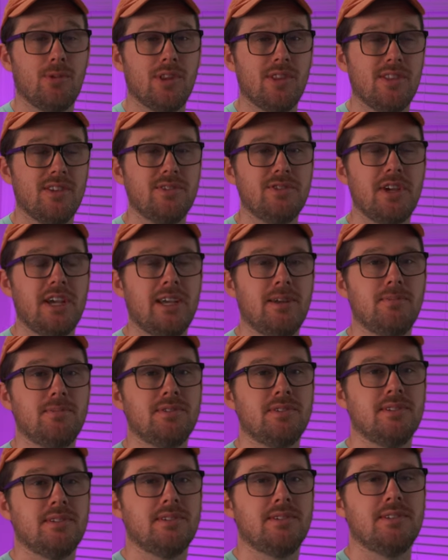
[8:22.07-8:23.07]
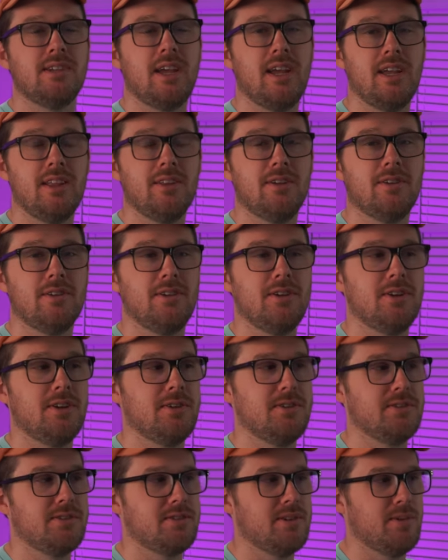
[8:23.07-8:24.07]
with the James Taylor, you
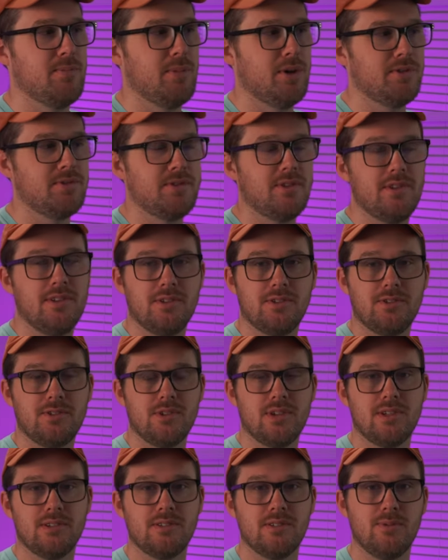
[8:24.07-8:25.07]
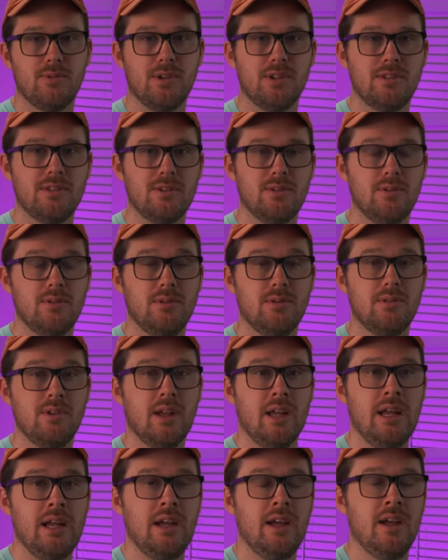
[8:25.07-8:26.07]
notice that most of the strings that we tuned
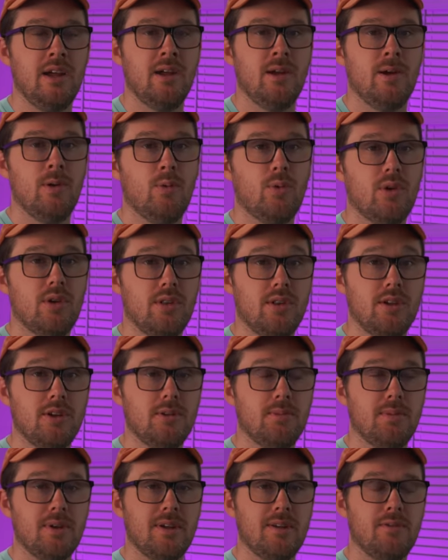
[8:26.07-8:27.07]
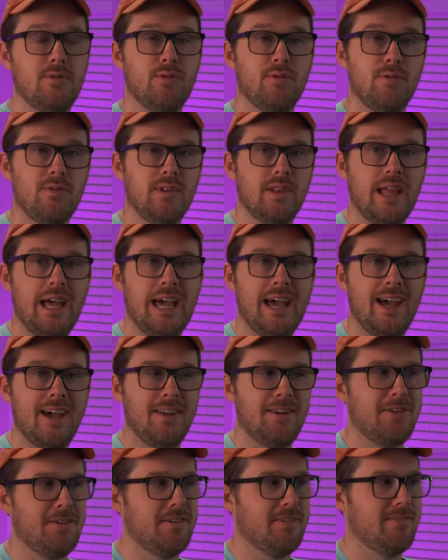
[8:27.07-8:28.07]
were a little bit
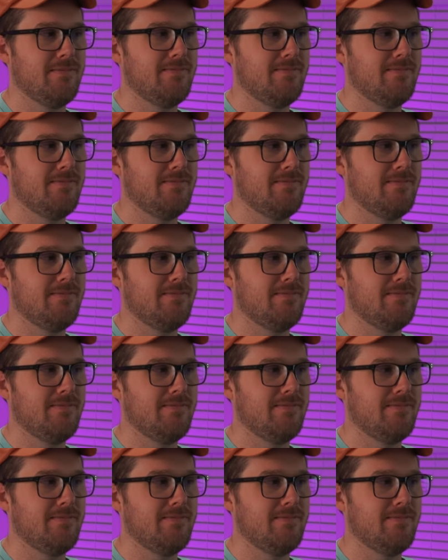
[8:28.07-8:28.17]
flat.